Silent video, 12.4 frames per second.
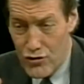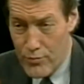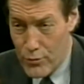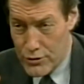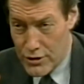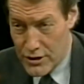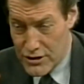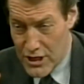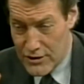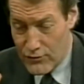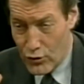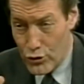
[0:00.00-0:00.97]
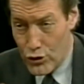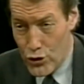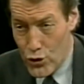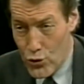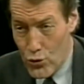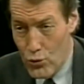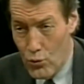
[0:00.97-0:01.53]
the strip was successful,
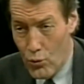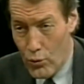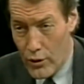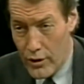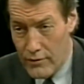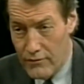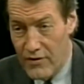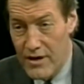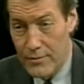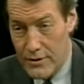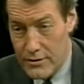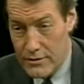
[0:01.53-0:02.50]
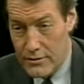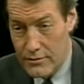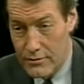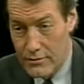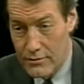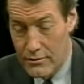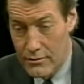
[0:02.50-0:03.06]
you weren't famous,
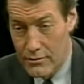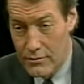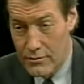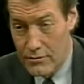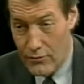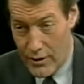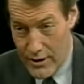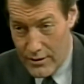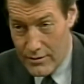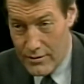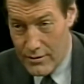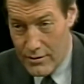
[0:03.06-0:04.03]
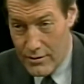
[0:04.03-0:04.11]
right?